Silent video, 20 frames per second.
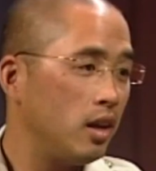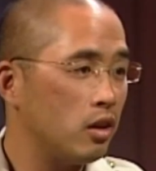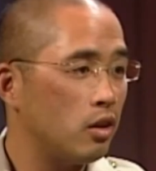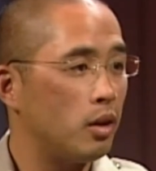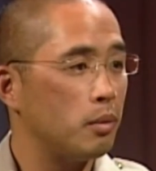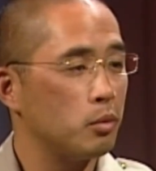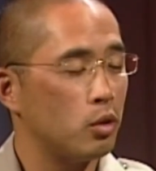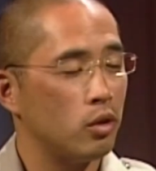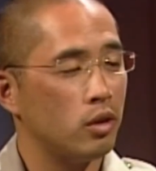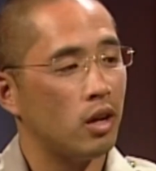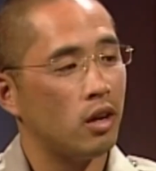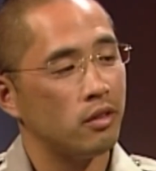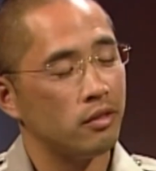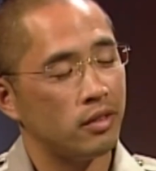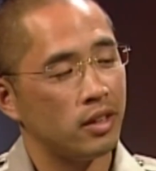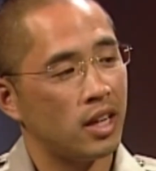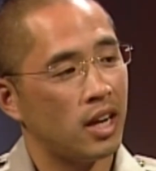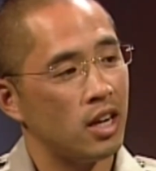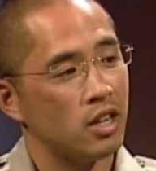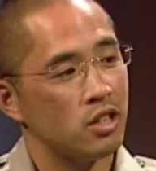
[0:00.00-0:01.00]
you know, I'm going on
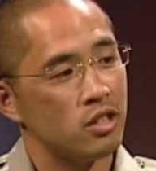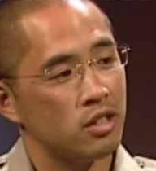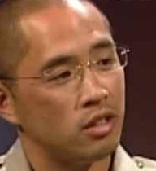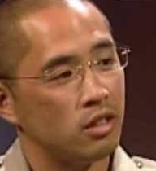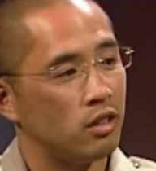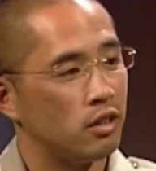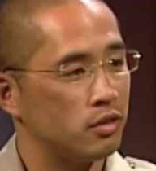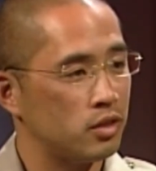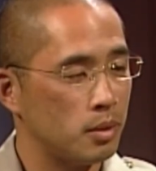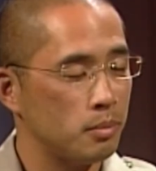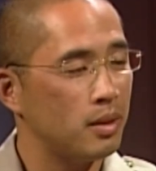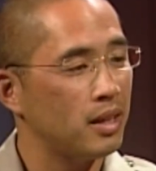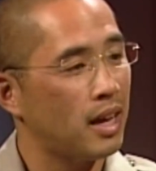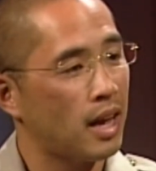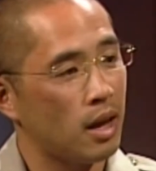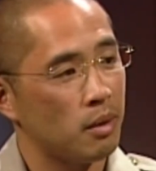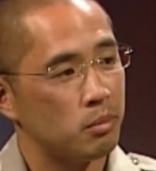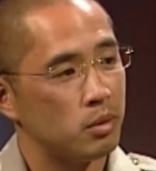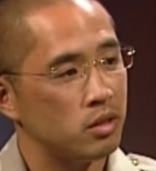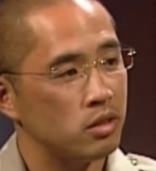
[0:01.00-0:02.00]
vacation. Right. You know, if something
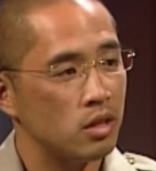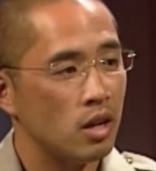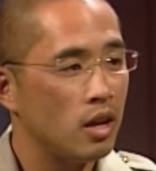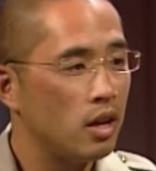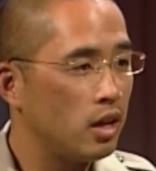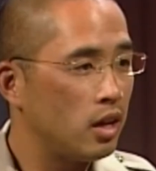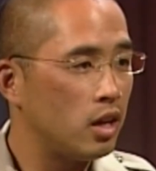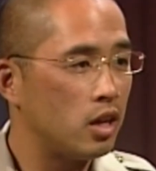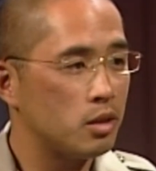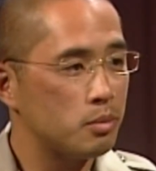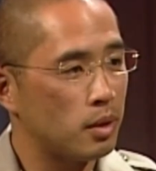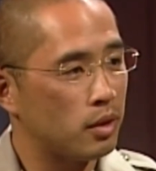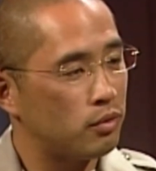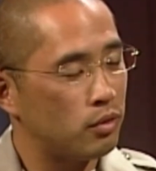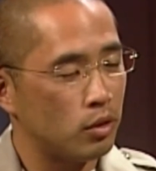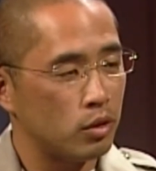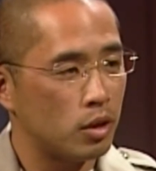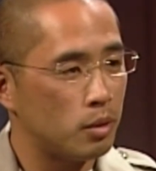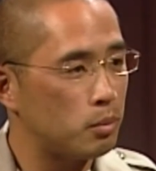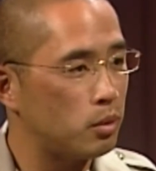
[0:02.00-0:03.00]
happens, here's my
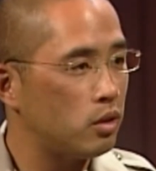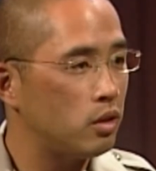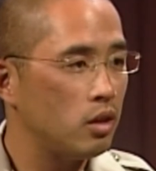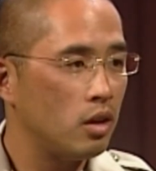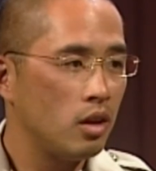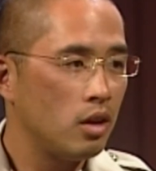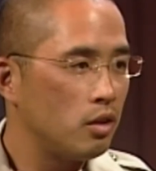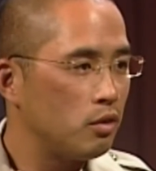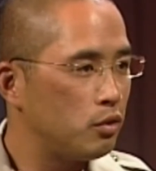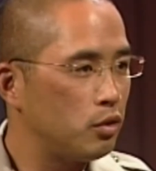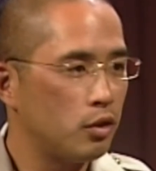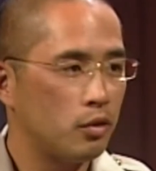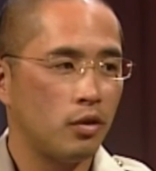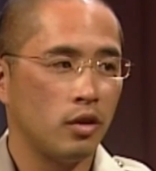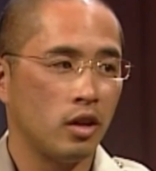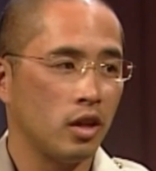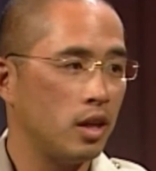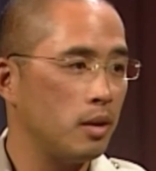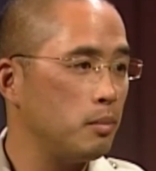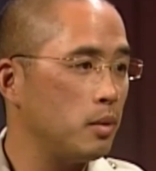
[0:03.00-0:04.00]
phone number. Feel free
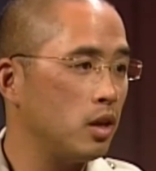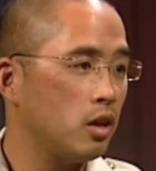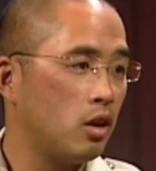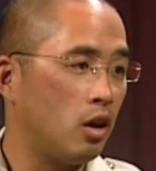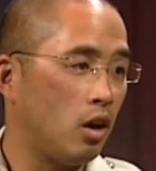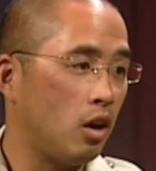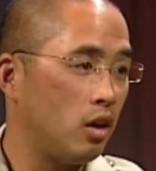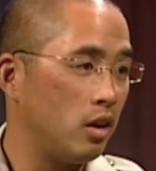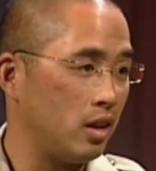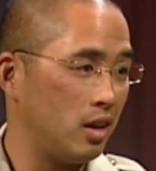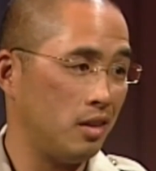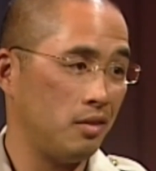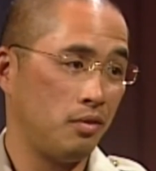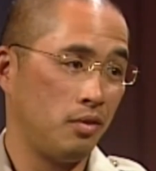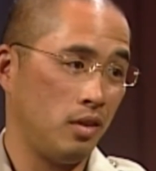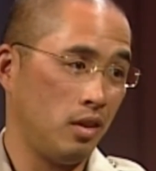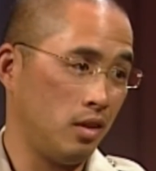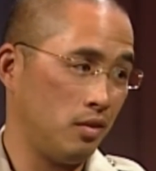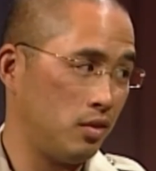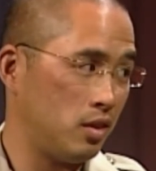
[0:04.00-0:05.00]
to give me a call, and if
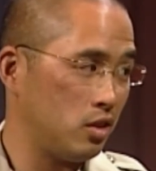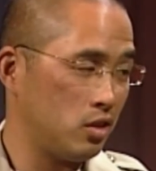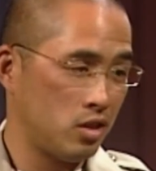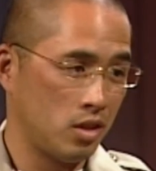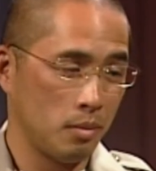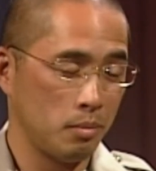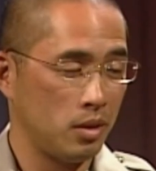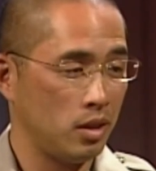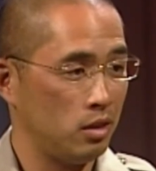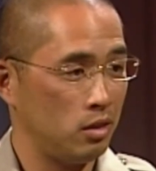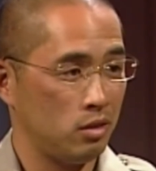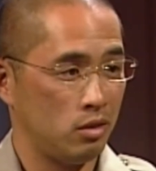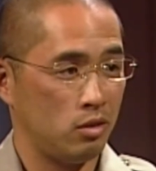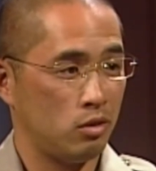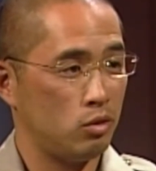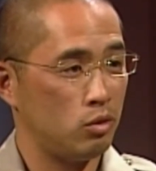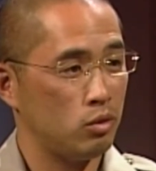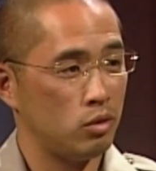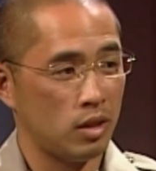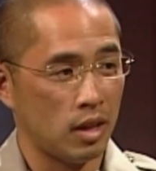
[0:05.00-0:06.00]
if there's something
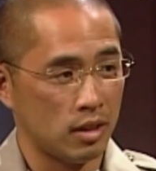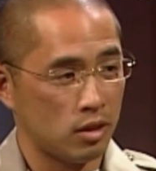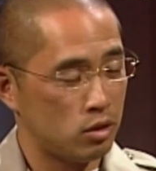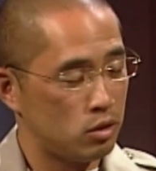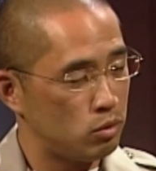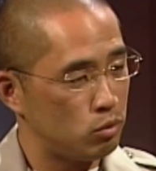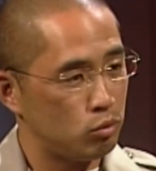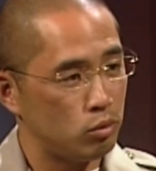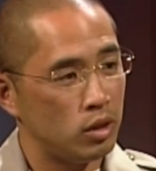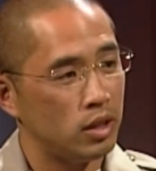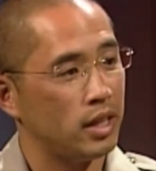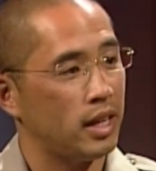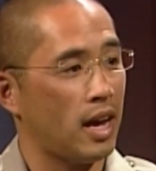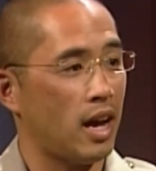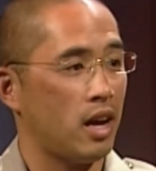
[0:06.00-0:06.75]
that's really